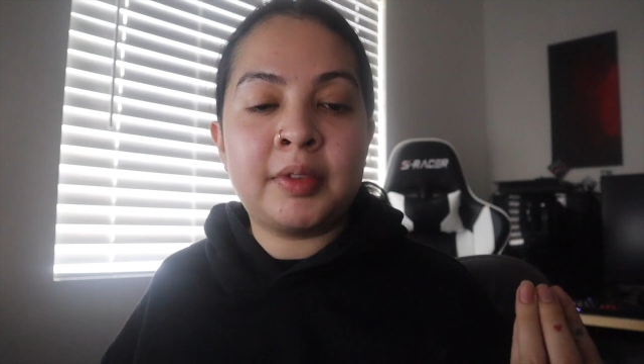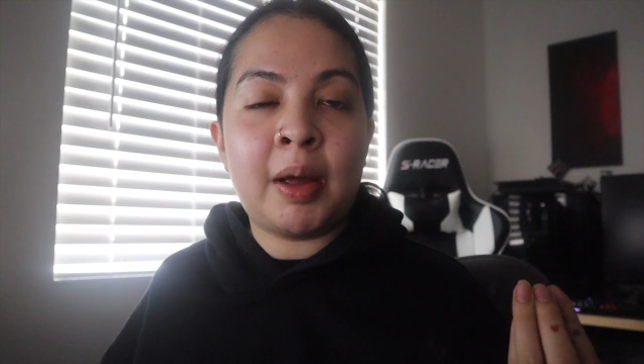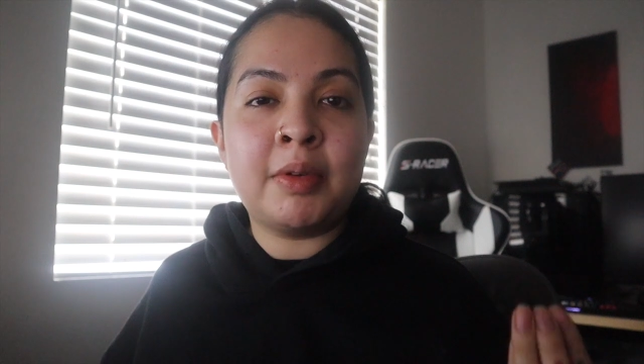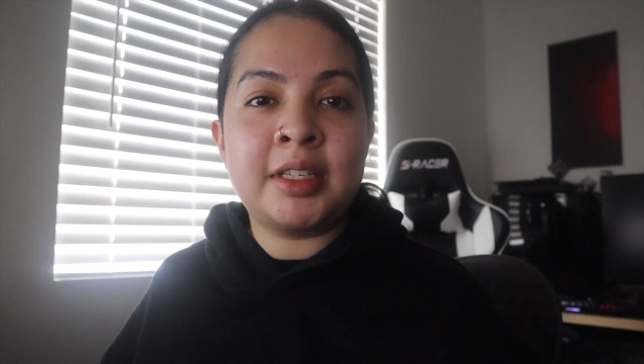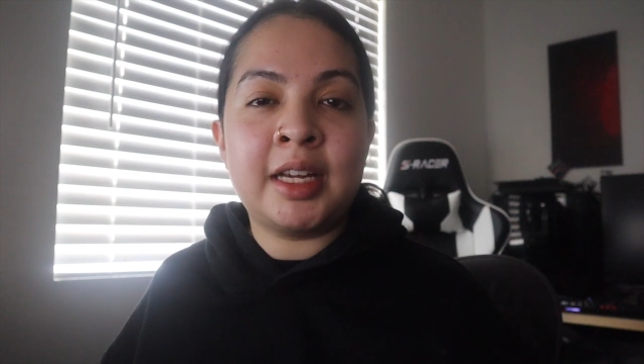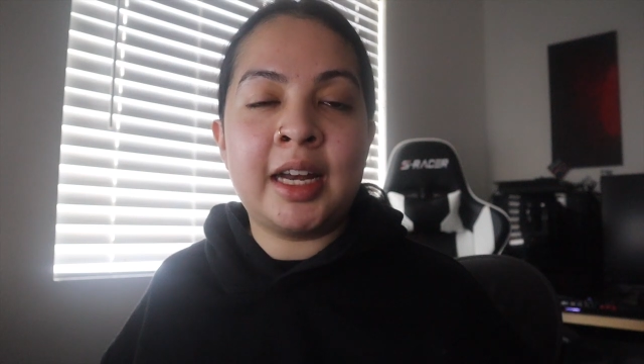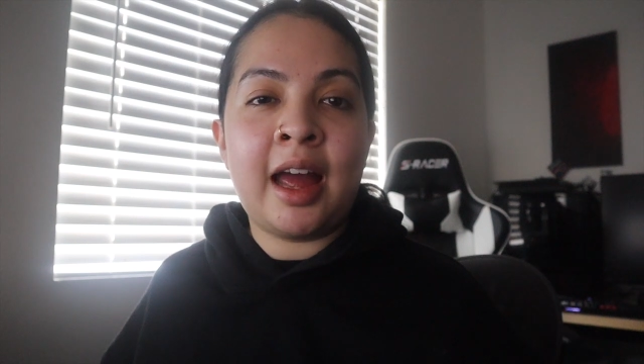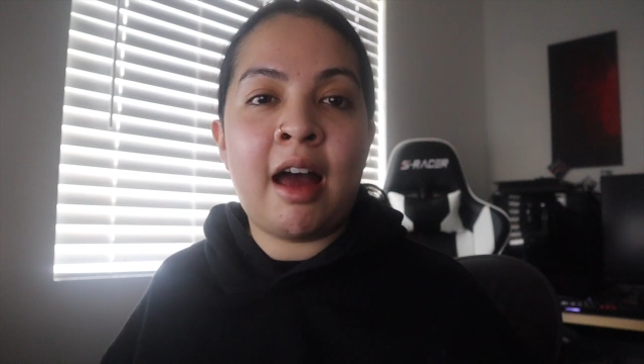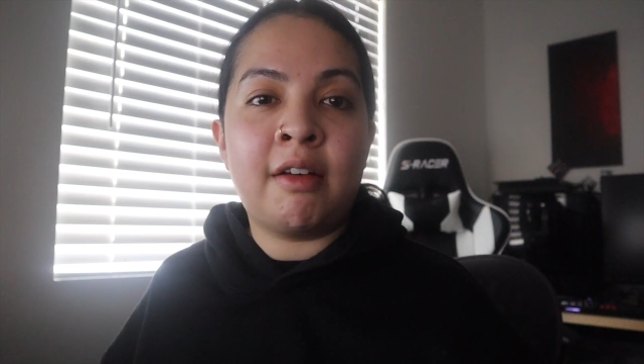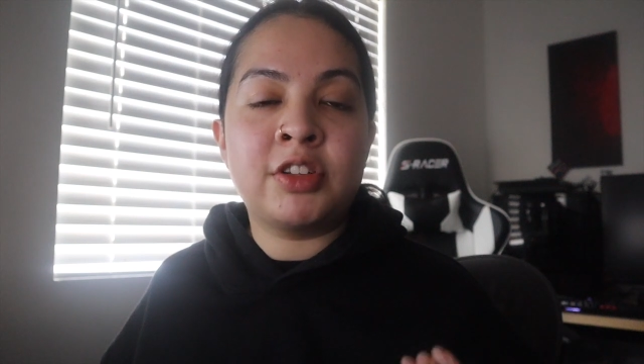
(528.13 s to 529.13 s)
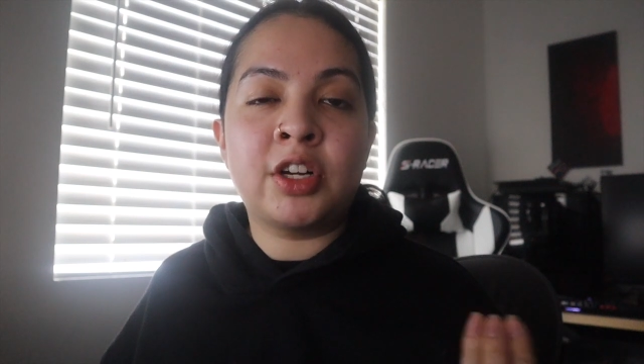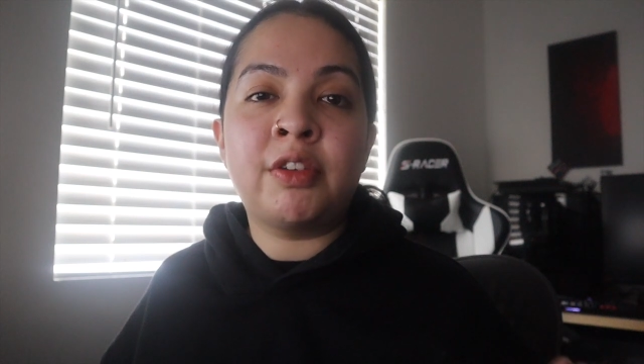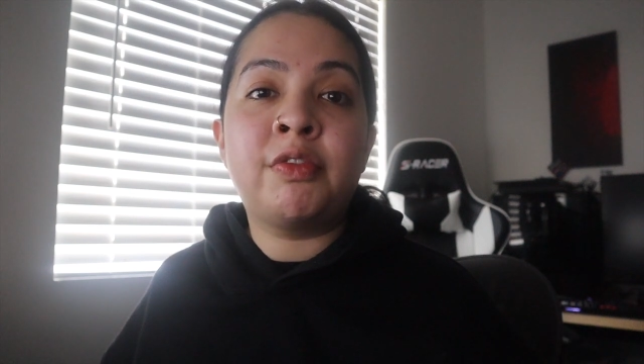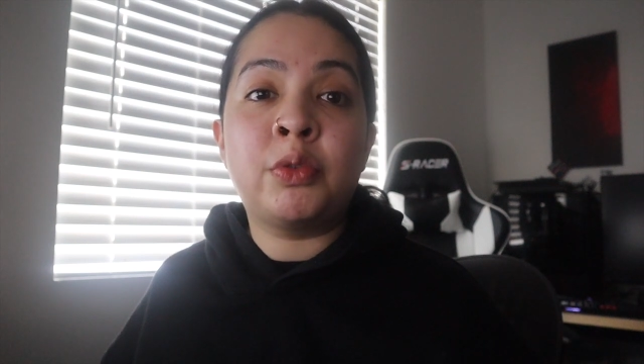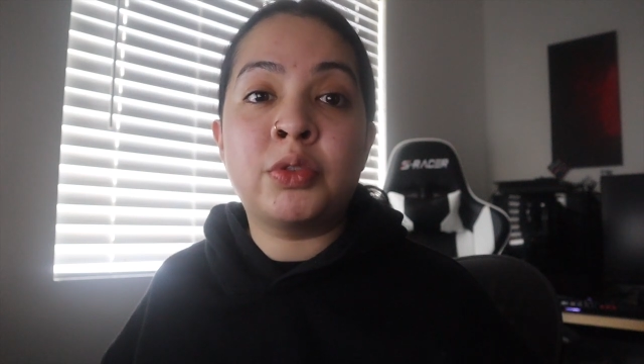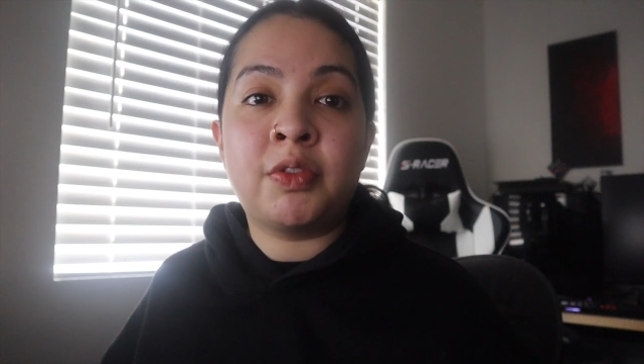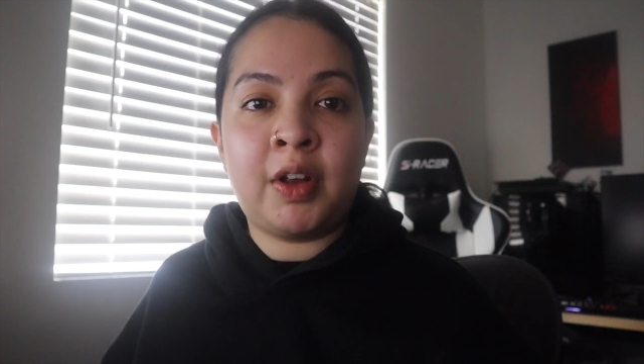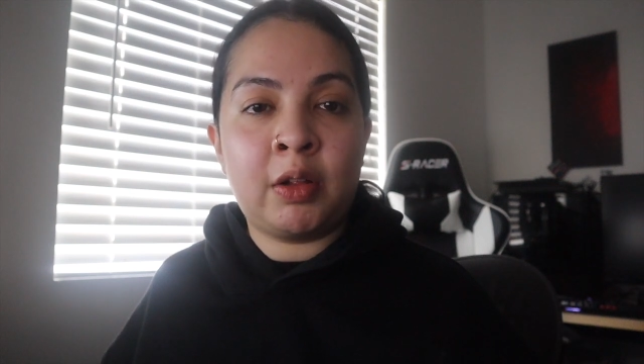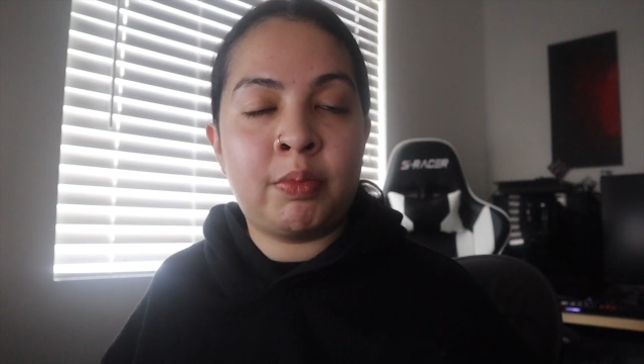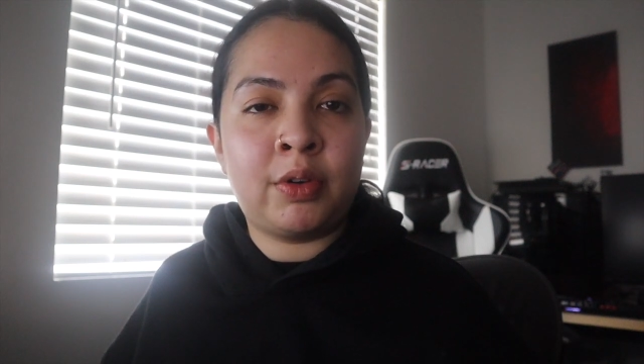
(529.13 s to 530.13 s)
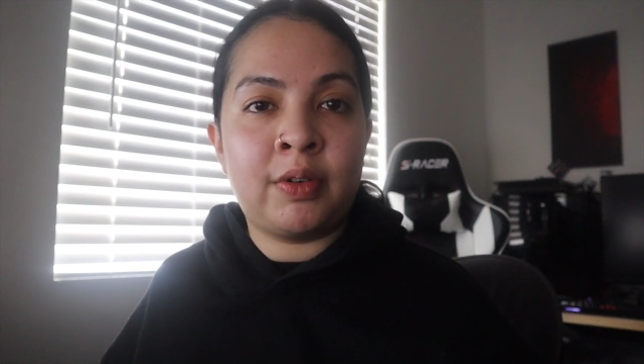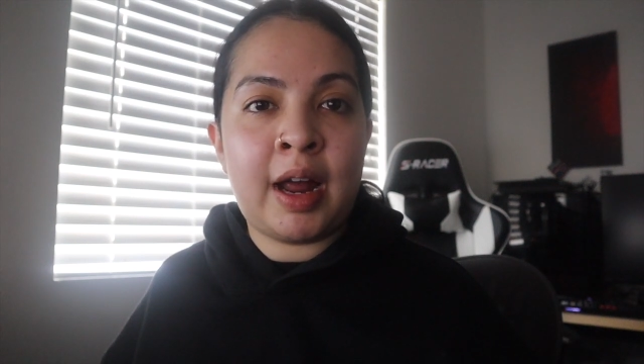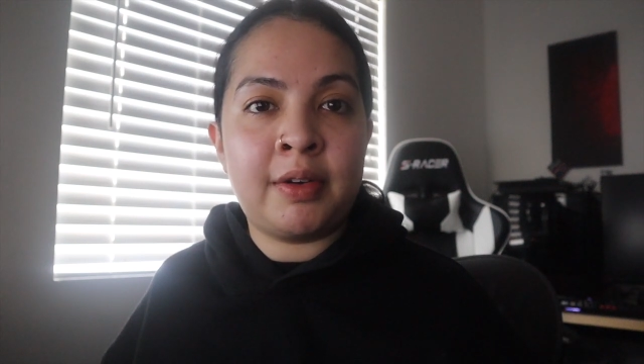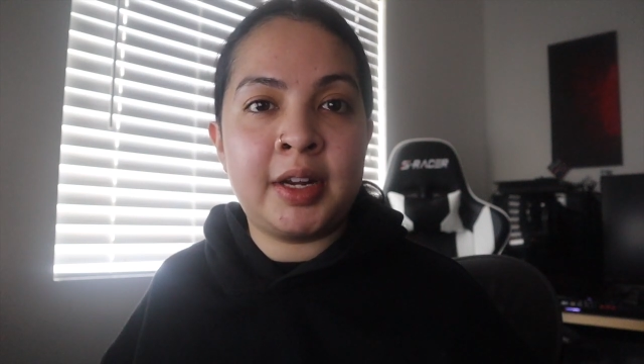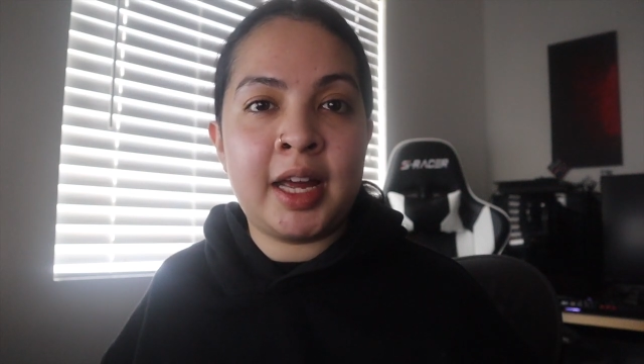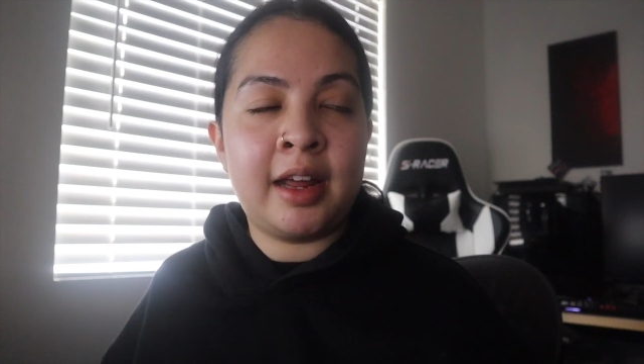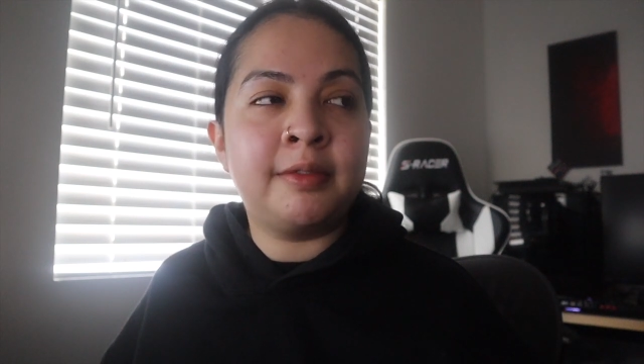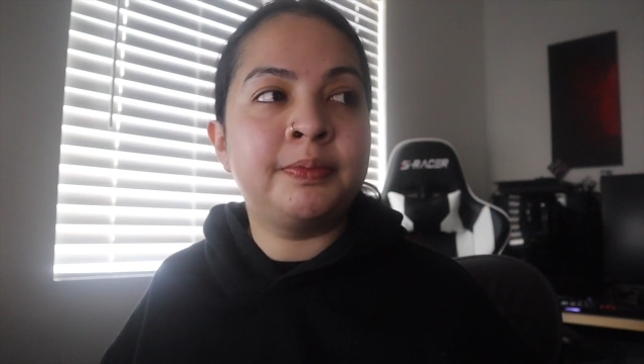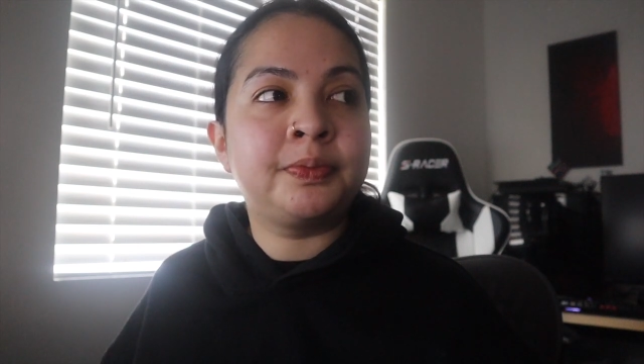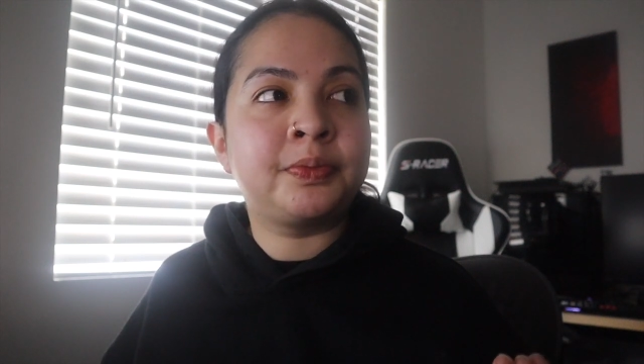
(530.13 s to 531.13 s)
I wasn't gonna have certain foods available around again,